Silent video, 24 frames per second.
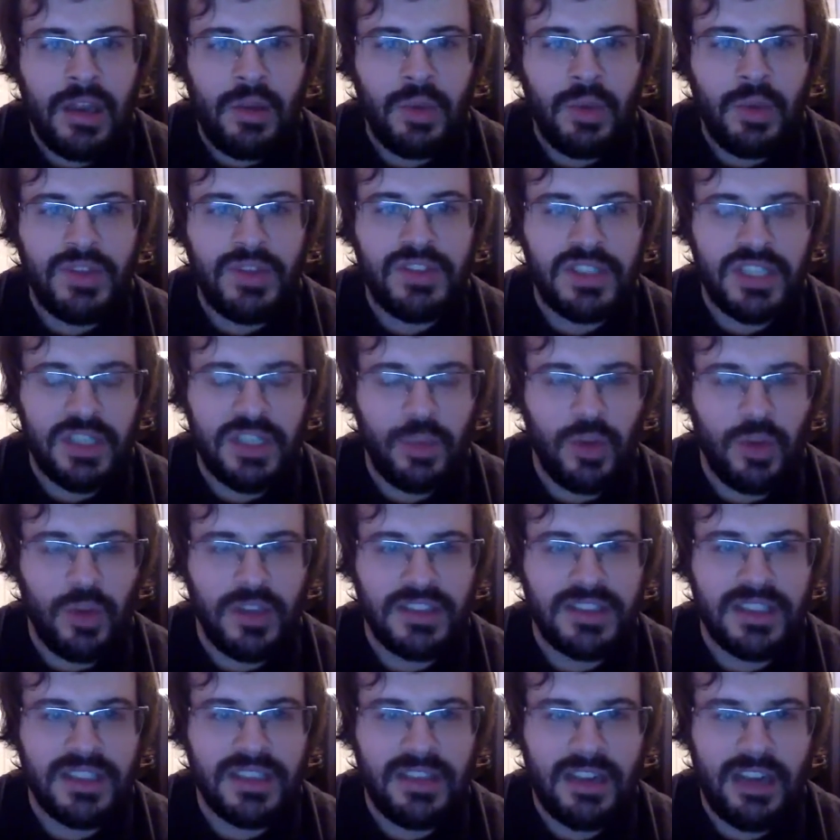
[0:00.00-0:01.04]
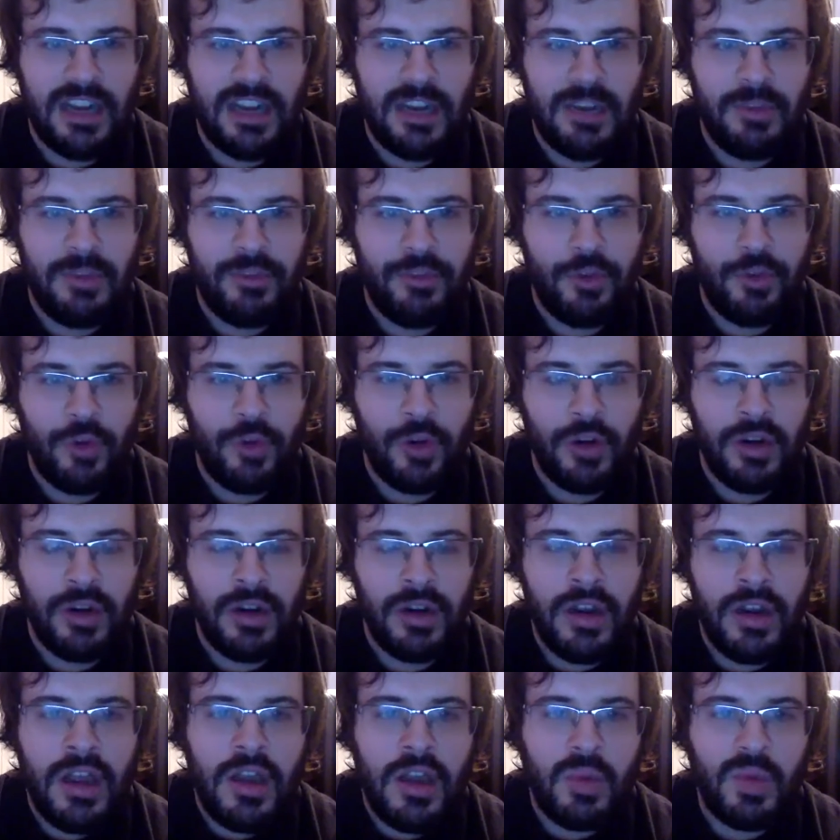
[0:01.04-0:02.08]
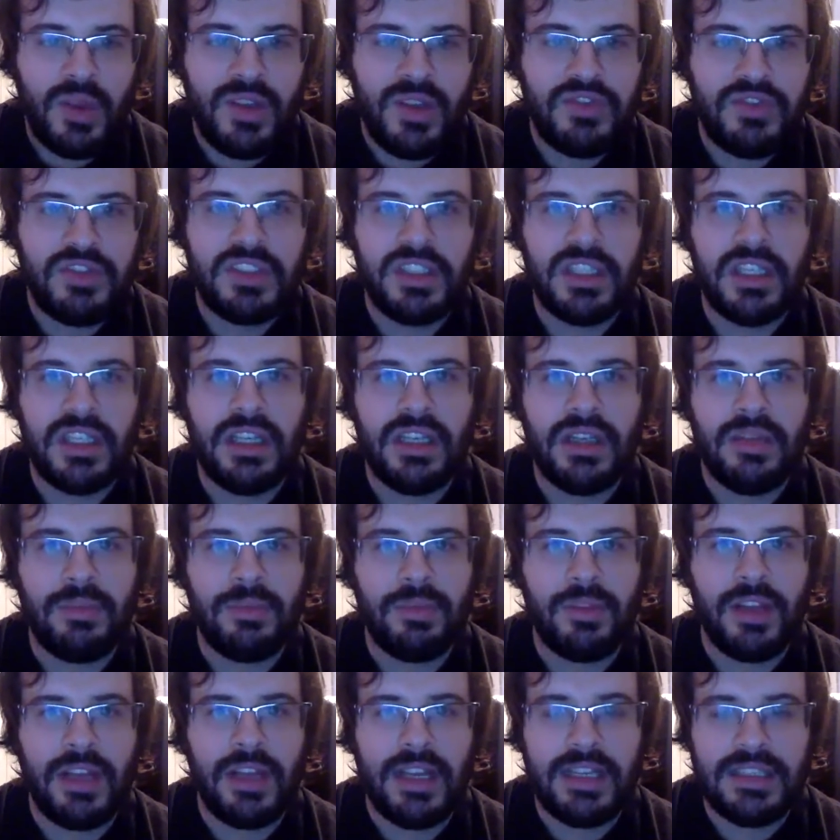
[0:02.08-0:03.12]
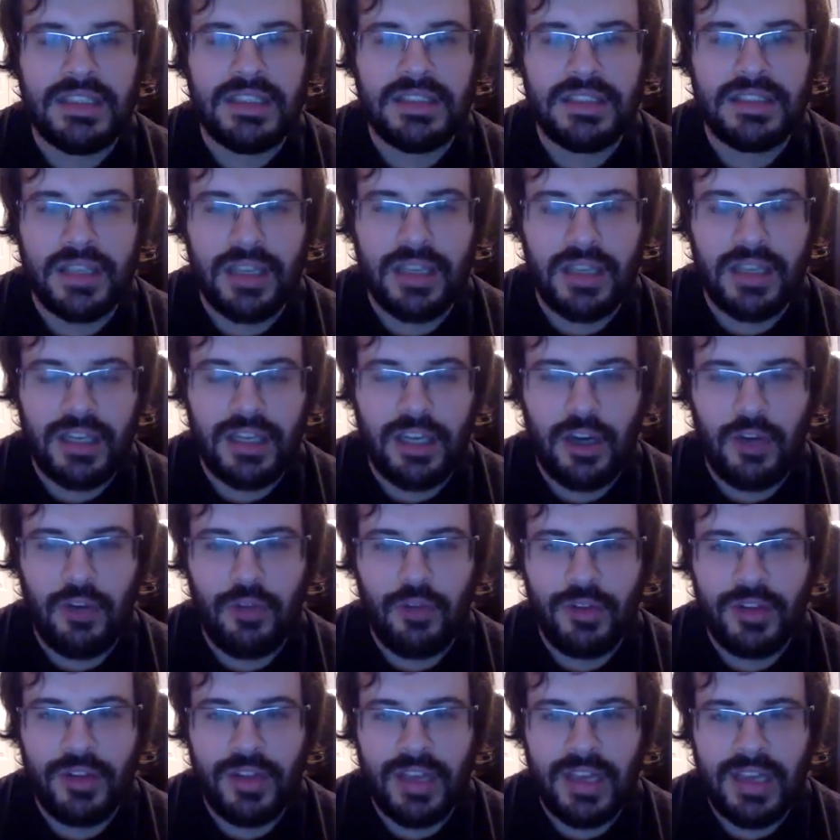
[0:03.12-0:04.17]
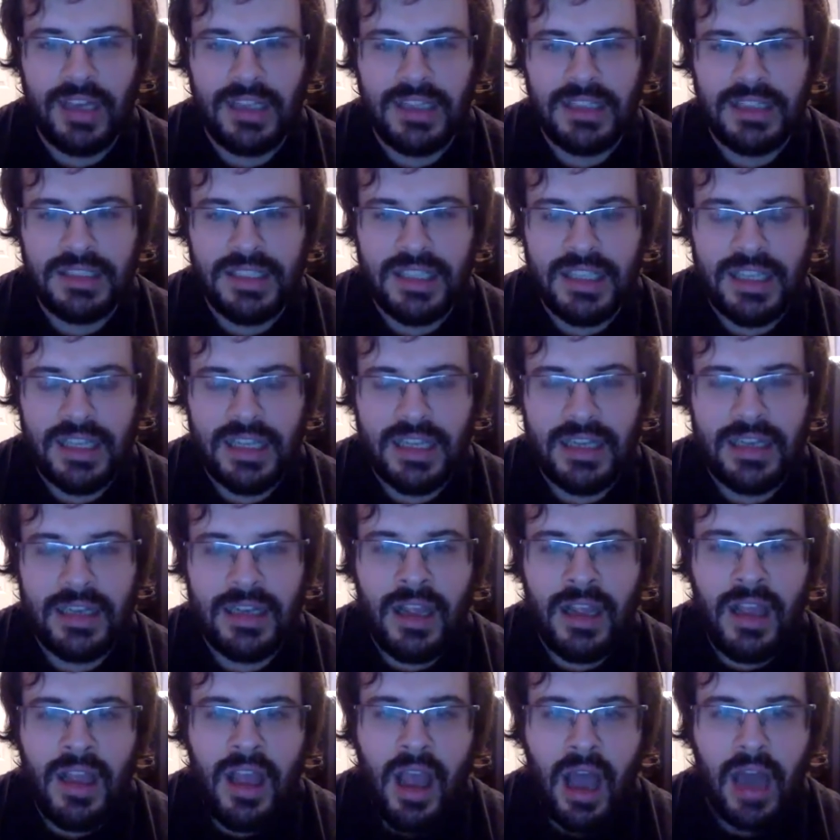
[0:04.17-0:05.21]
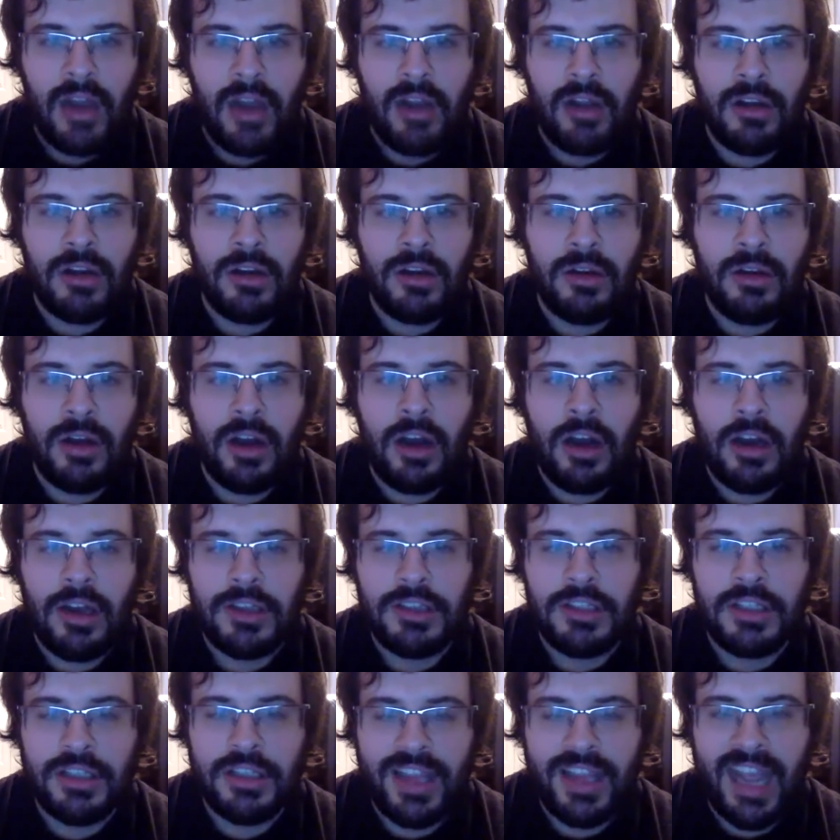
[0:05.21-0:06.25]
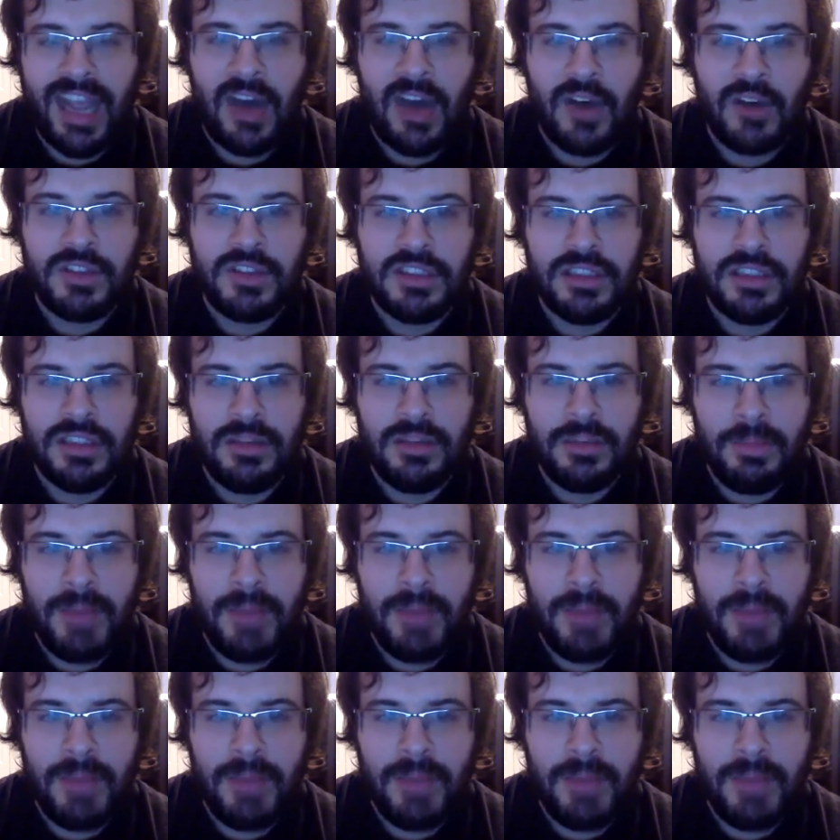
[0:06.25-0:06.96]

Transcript: We've seen Willis get tired before. We've seen Blaydes can go for days. He had, 100,000